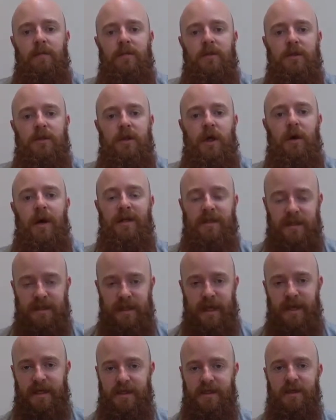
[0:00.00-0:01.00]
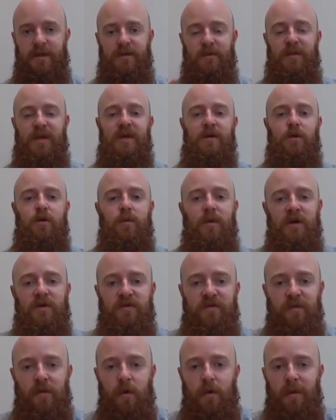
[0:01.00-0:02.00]
So as I say, it's been
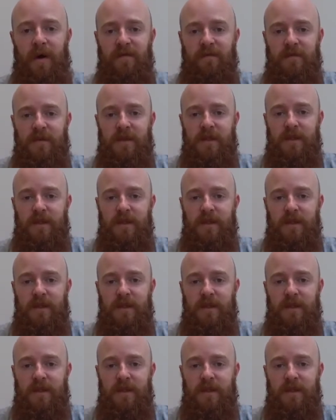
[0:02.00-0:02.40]
almost 4 months